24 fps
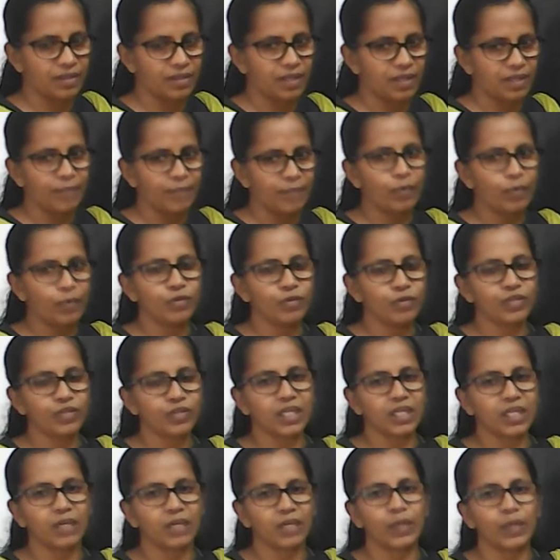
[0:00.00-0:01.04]
I am going to
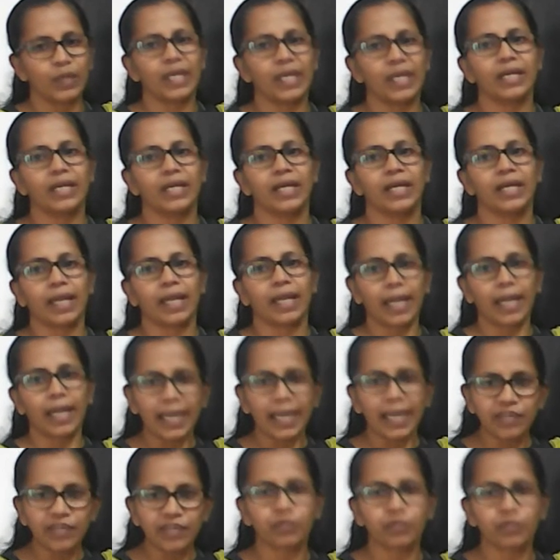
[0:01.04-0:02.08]
take away
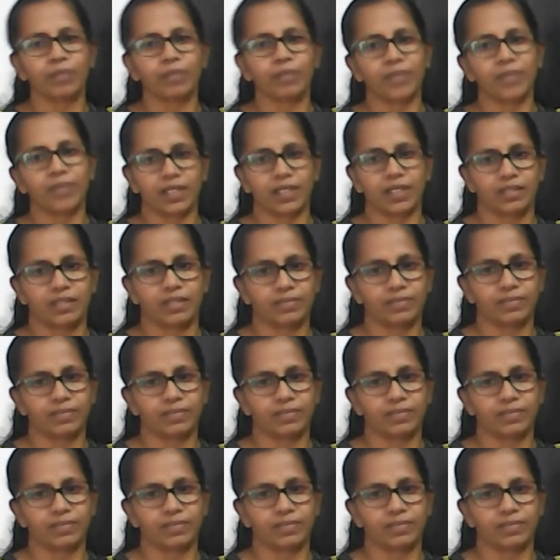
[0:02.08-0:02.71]
8 from that.